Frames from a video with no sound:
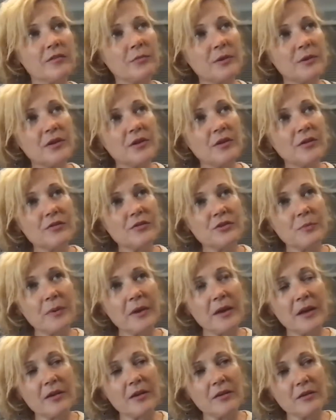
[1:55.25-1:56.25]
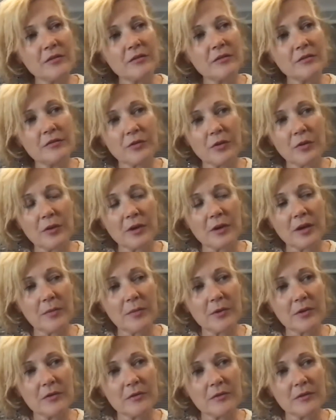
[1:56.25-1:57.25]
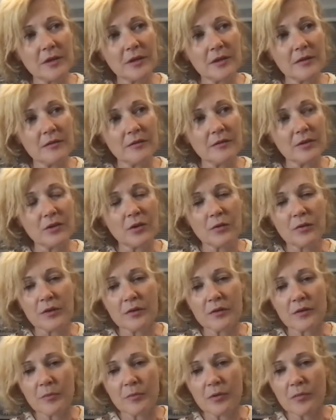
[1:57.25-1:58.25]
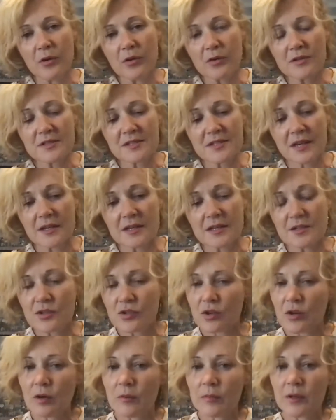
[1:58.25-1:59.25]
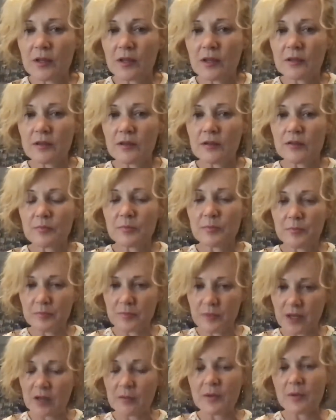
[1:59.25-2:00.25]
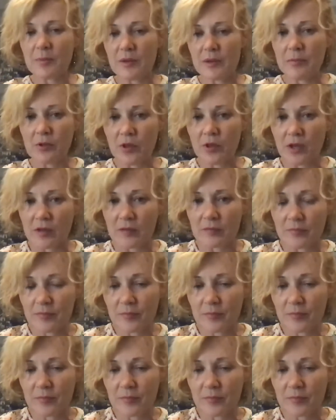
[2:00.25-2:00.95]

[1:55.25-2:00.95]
When you go to Japan, you can just turn up and you know that the promoter's done his job and that there's going to be people there.